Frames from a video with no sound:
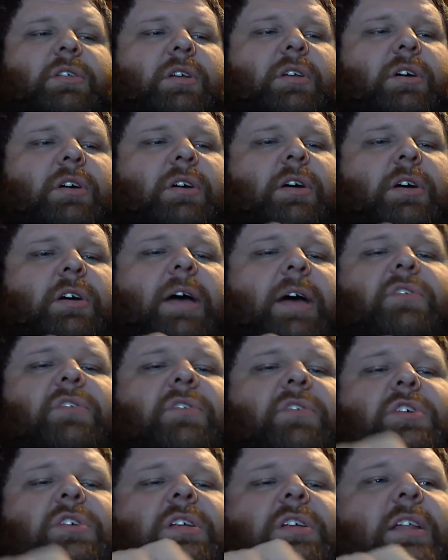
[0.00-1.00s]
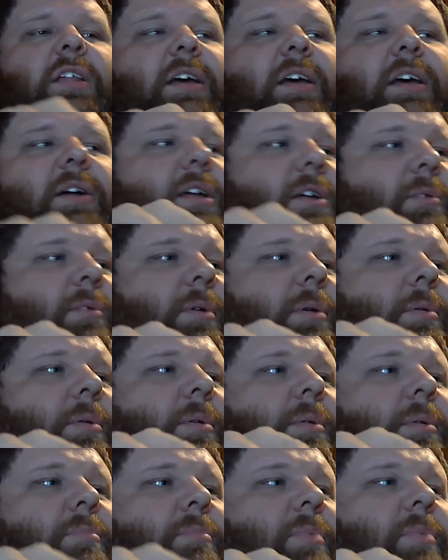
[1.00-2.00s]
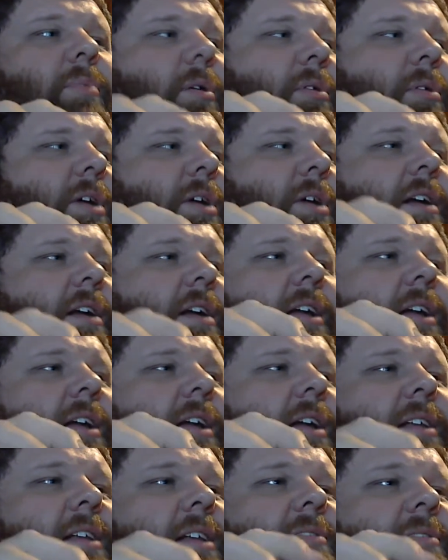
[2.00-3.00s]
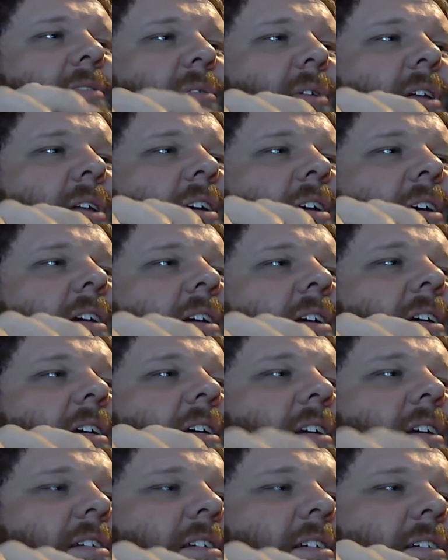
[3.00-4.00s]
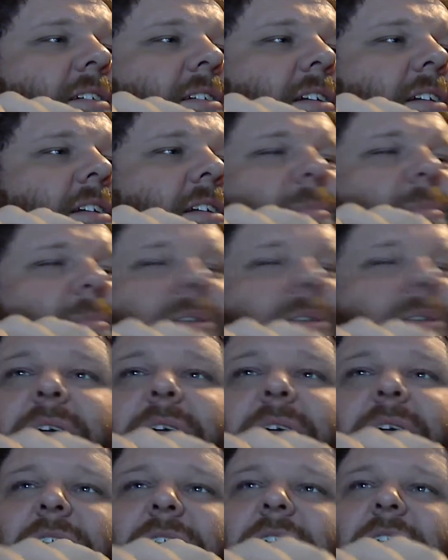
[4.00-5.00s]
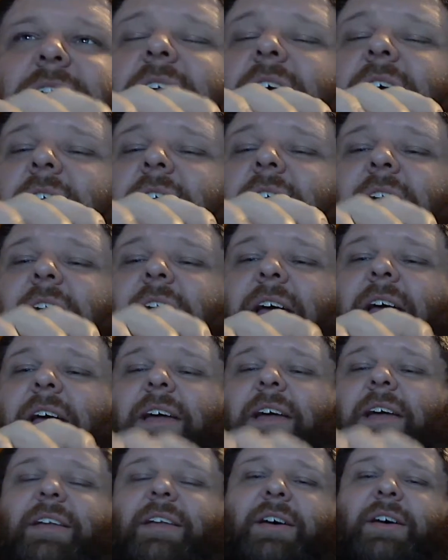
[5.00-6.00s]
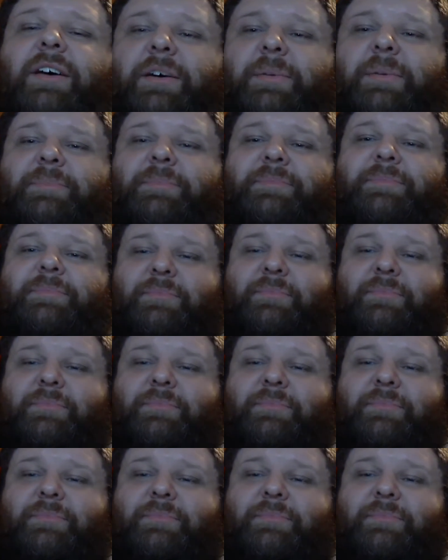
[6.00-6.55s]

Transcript: after she did that, you know, we were both kind of like laughing. We're like, "You clumsy bitch." And oh